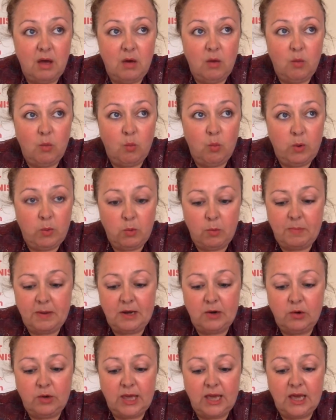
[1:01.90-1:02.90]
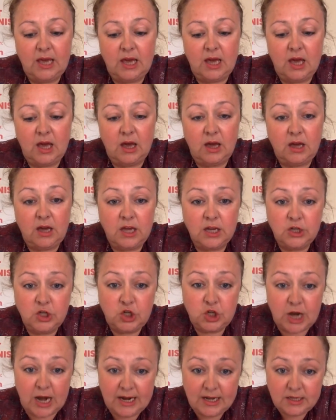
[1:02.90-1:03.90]
We will be looking at
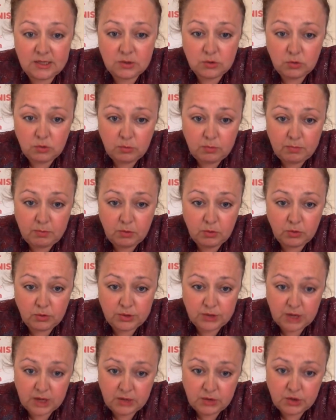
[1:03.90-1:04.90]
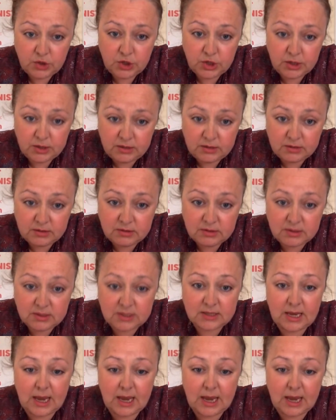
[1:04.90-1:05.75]
congenital Porto shunts,